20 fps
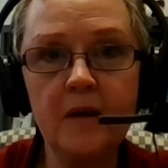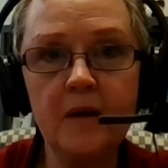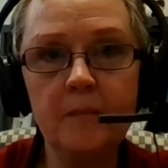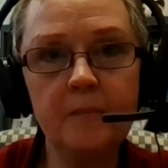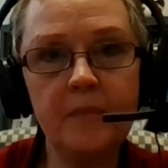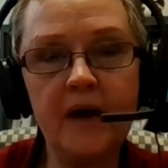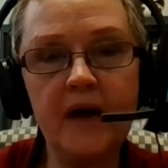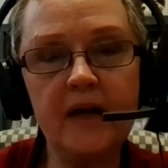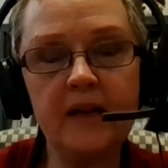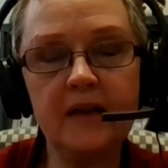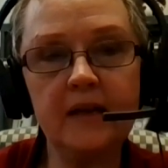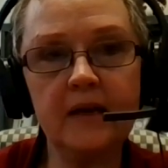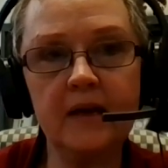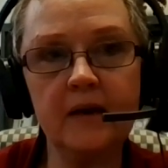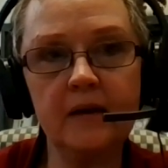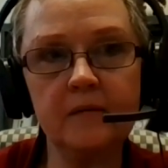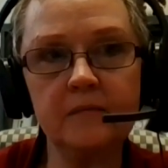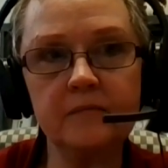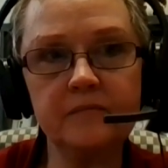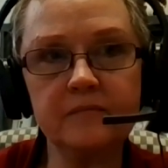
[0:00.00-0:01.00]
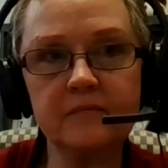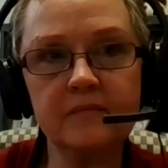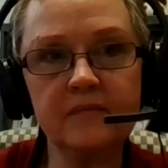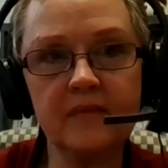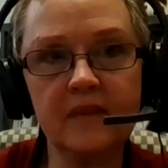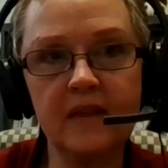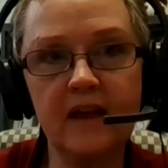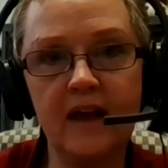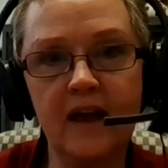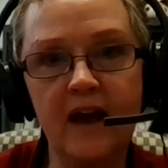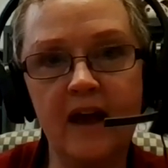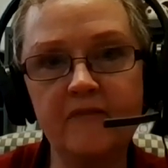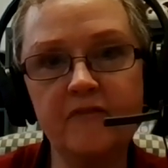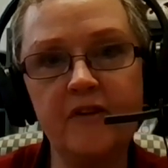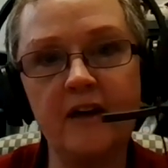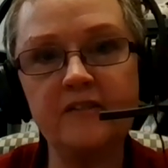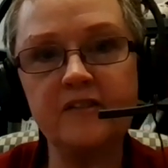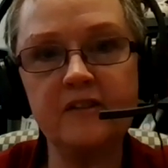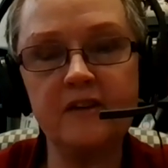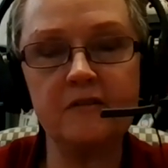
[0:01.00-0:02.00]
But um, I've
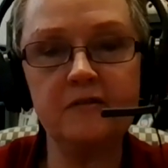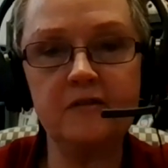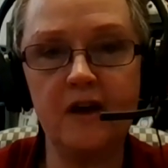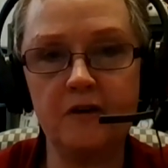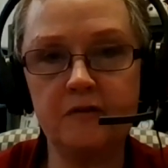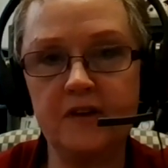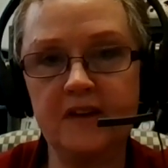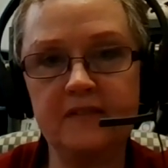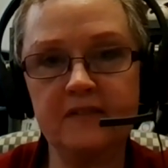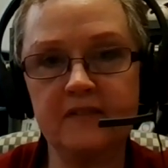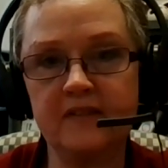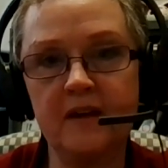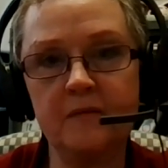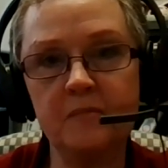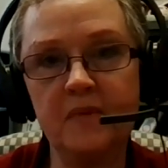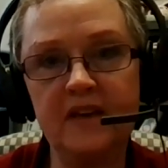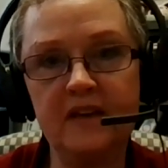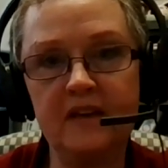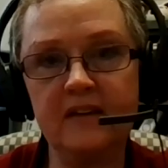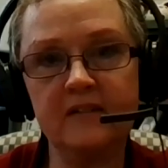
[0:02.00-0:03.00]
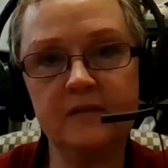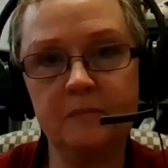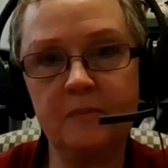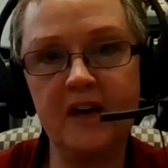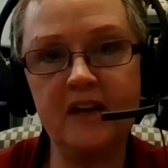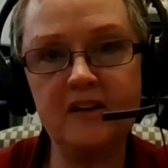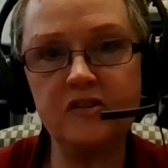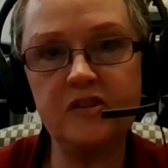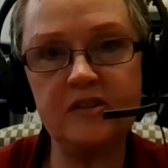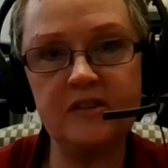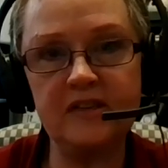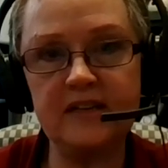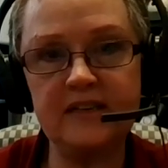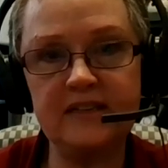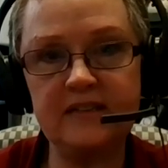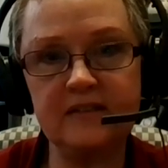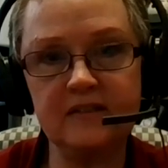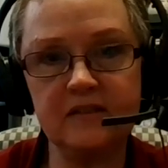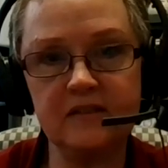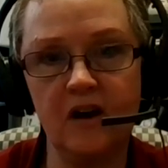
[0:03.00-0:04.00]
also noticed that many
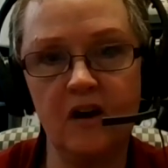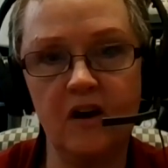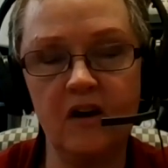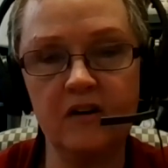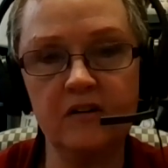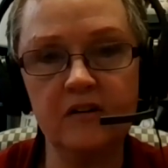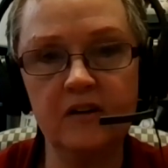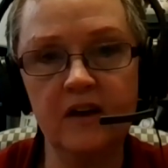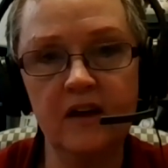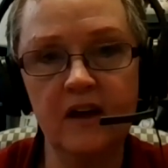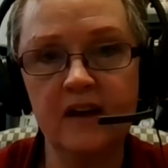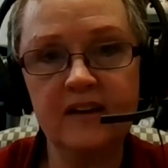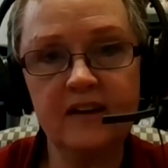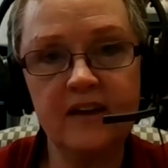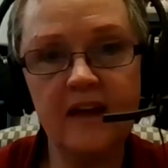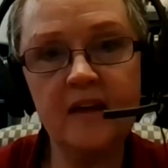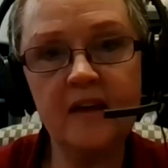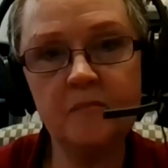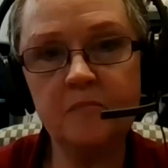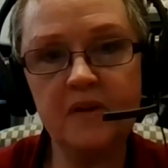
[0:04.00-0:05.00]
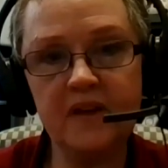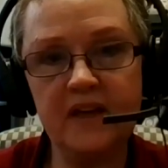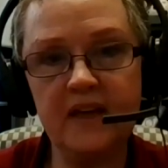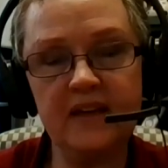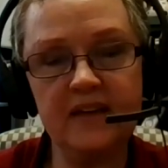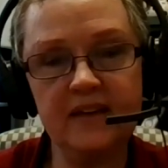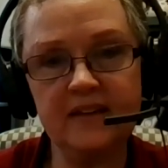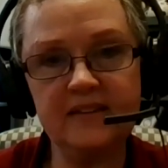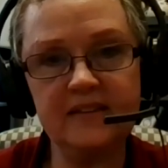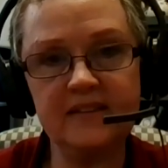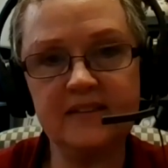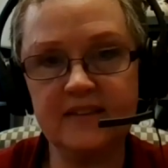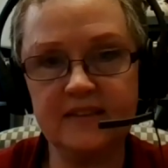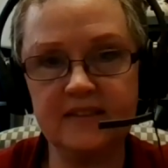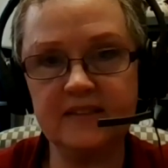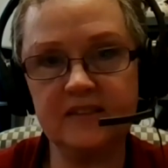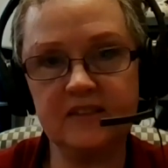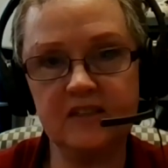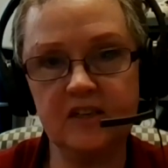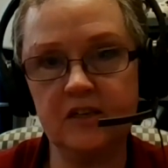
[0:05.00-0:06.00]
specialists are, can be
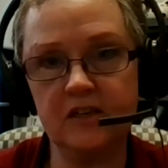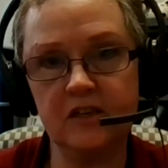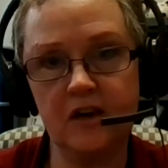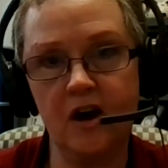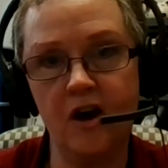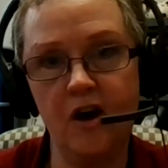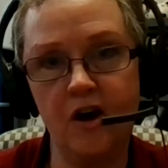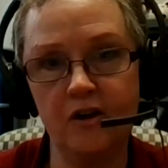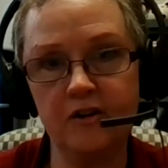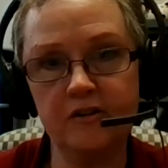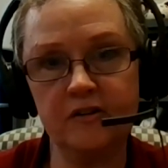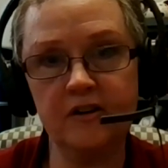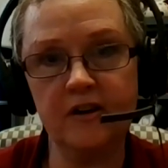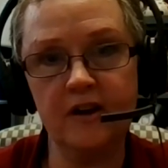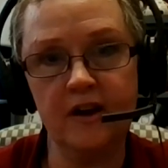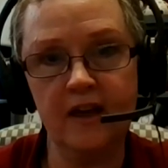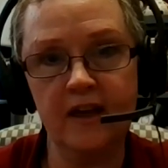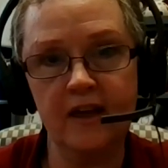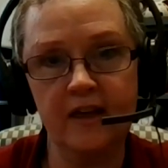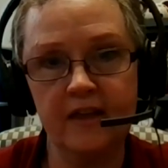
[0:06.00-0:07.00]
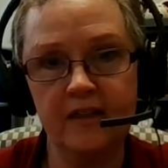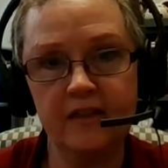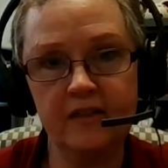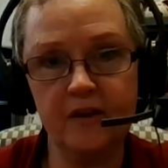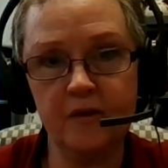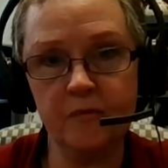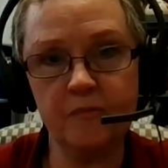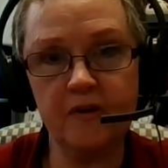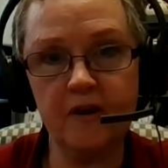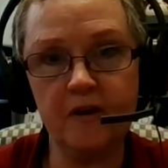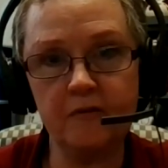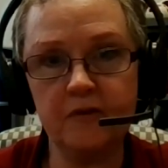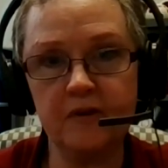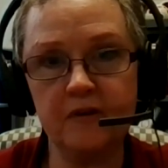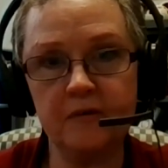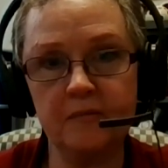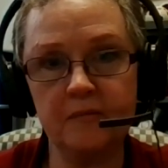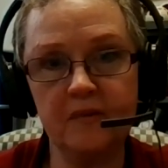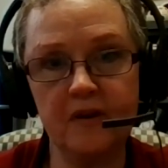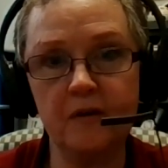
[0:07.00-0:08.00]
insistent on their
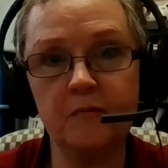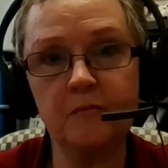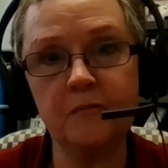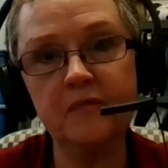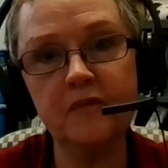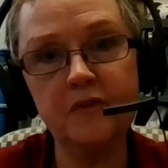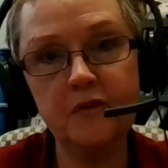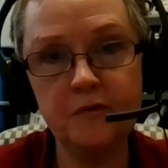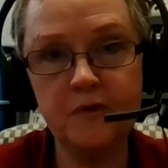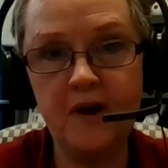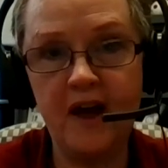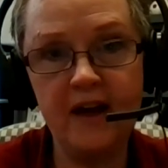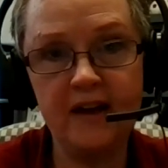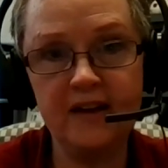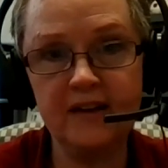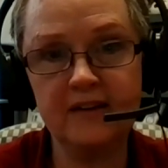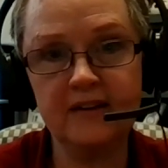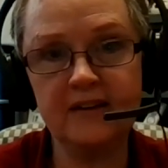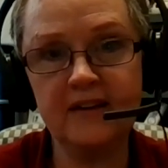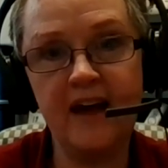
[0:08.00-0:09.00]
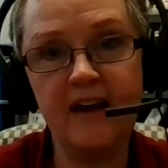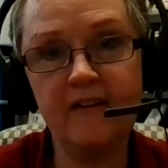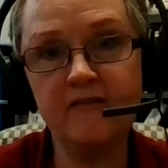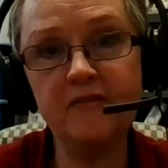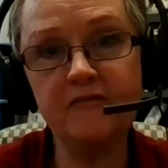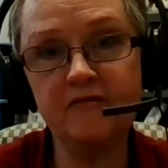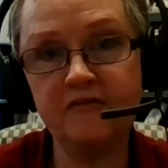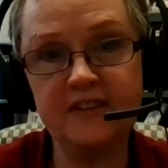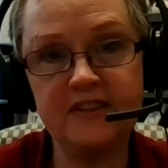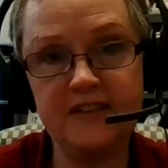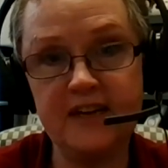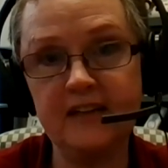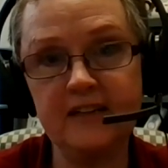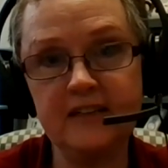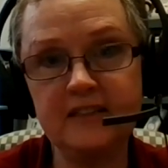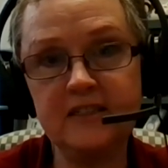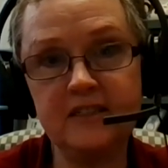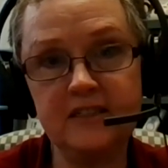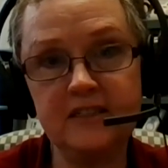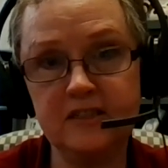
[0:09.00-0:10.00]
program, um, you having
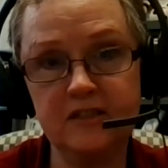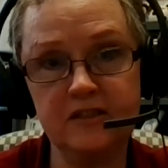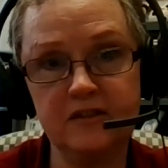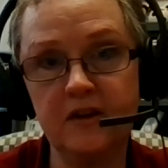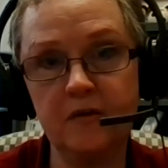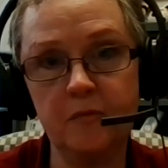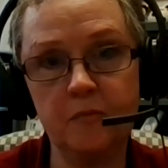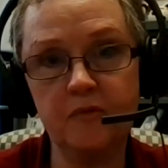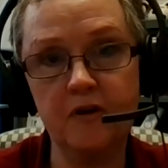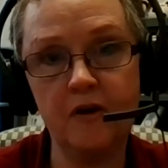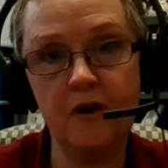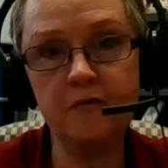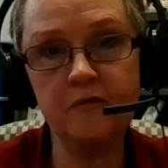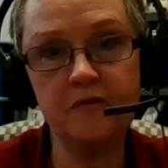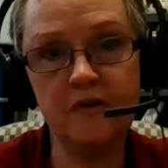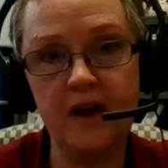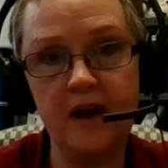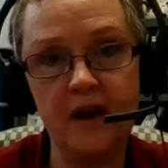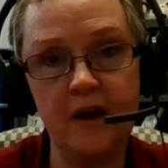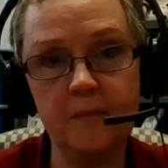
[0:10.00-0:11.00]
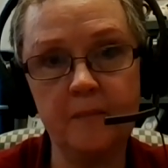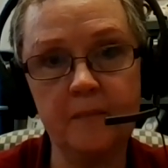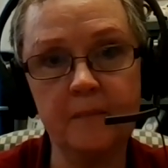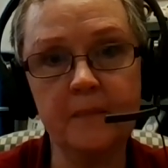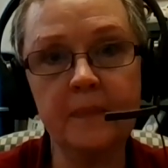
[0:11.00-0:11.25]
fidelity to their program,